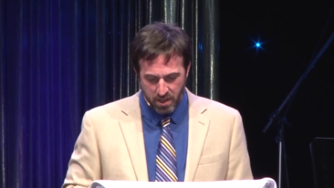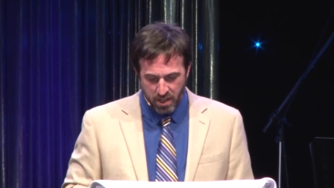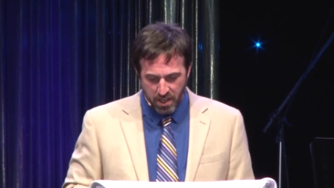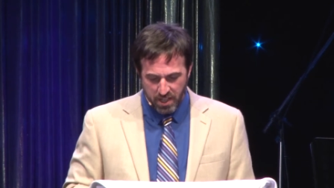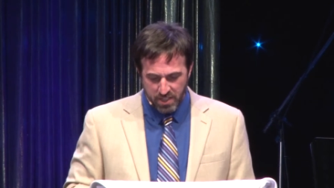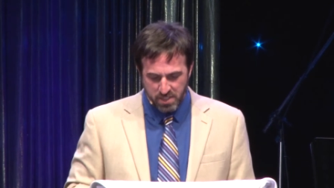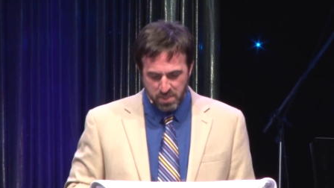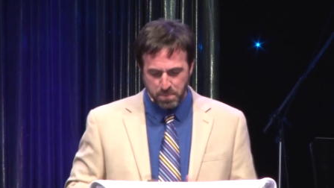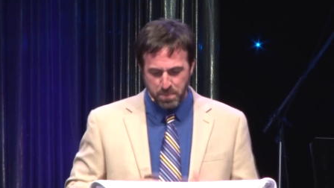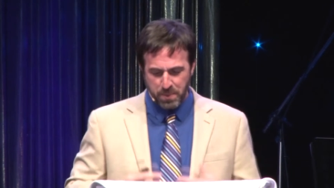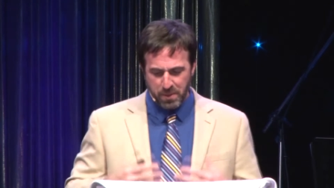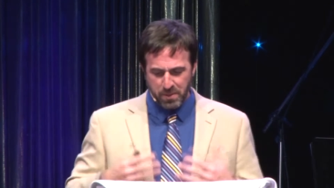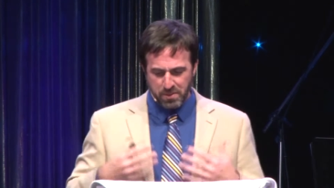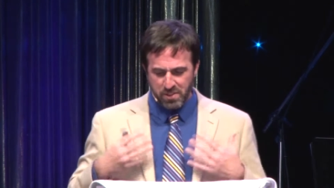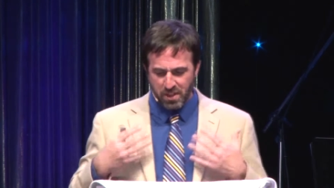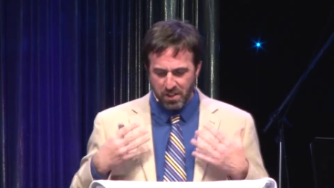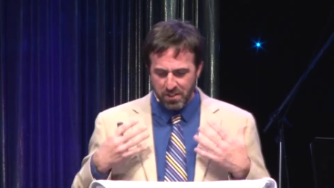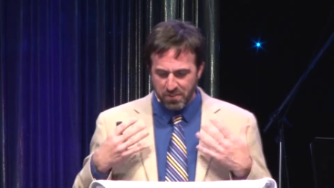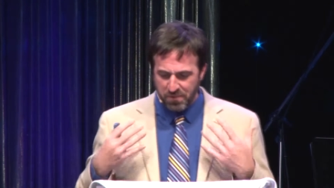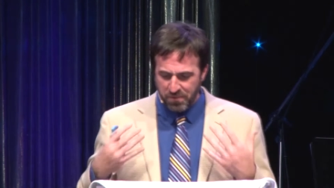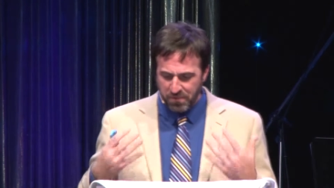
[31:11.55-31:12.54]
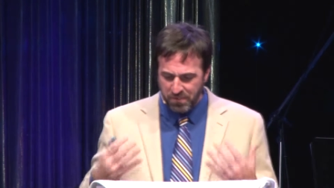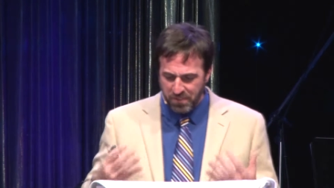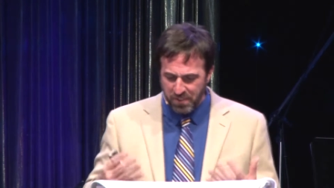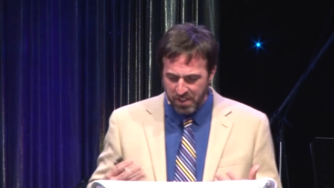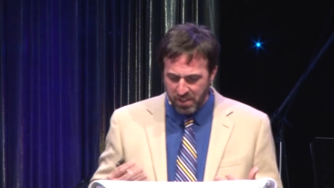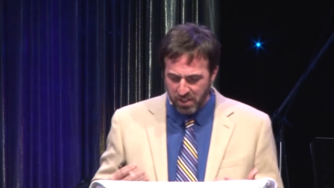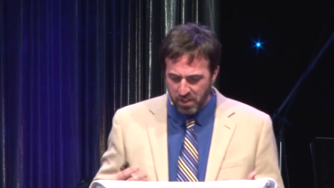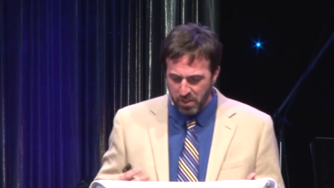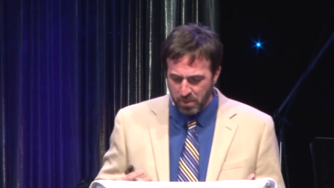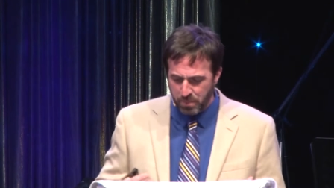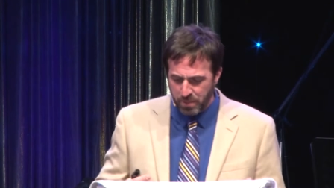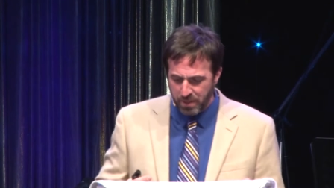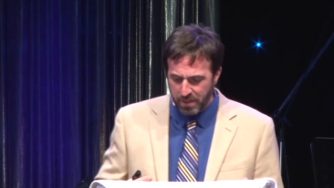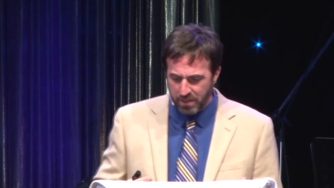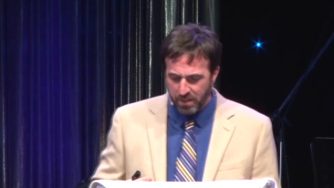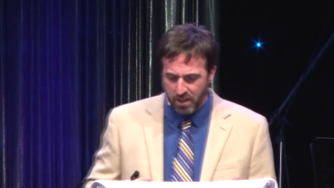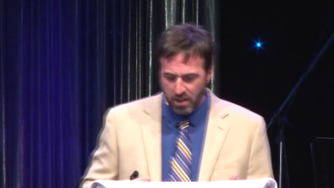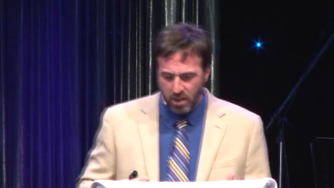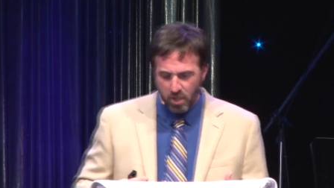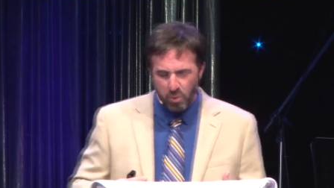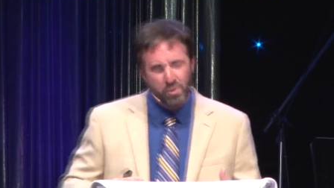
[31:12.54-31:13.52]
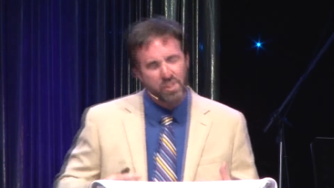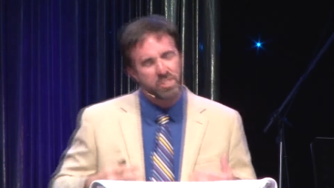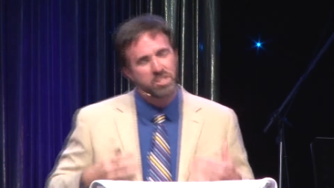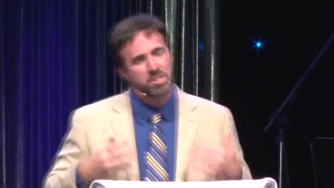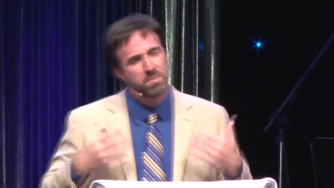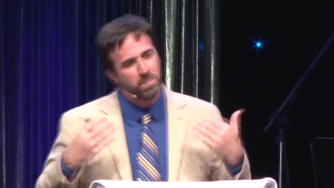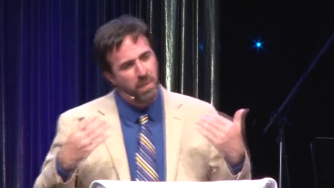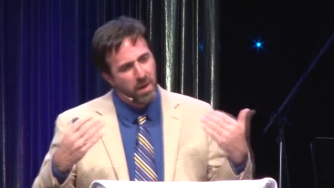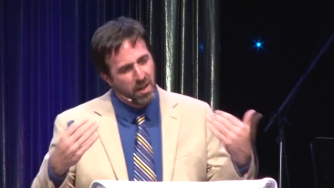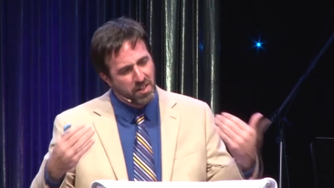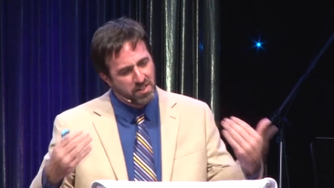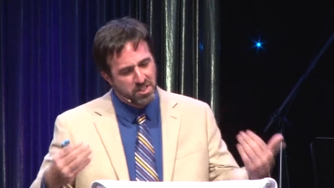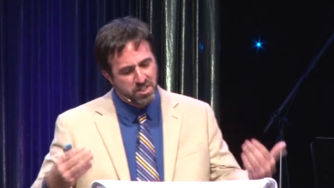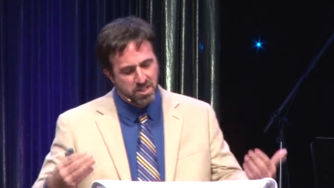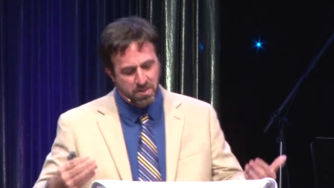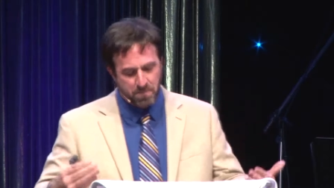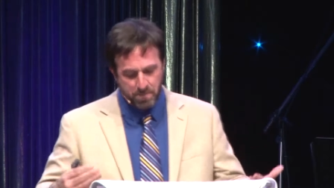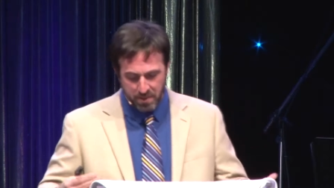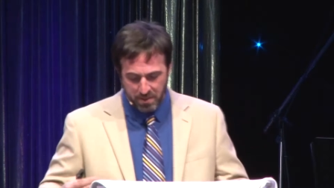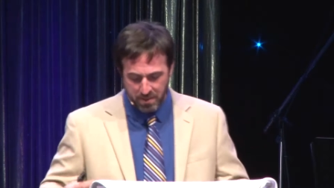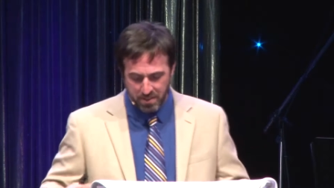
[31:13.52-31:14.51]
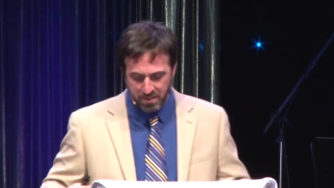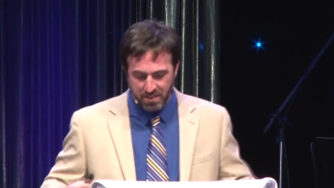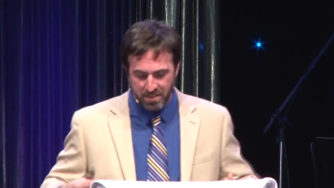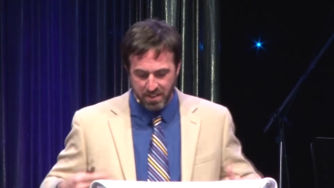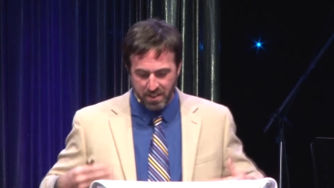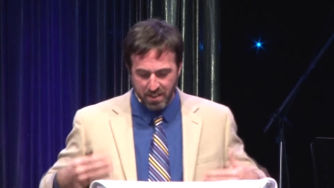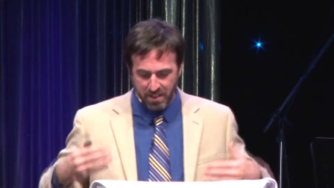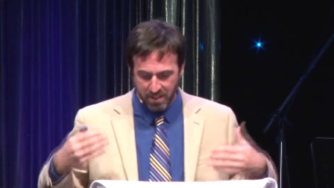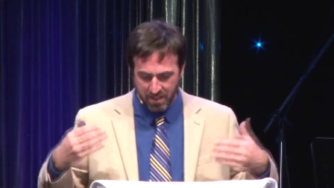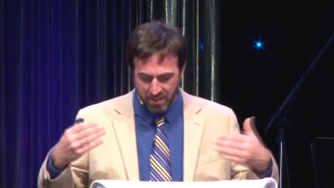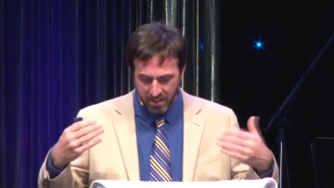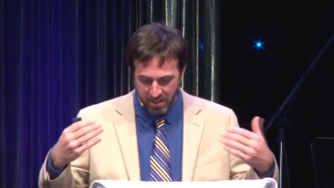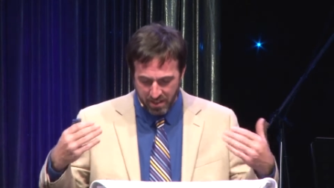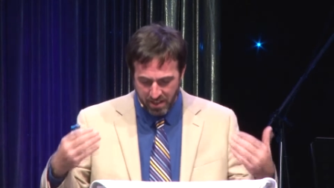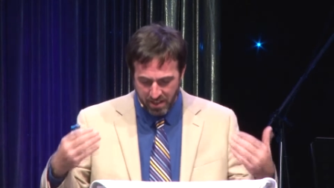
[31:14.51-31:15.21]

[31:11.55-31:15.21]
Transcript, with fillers: It's built on fear, but responsibility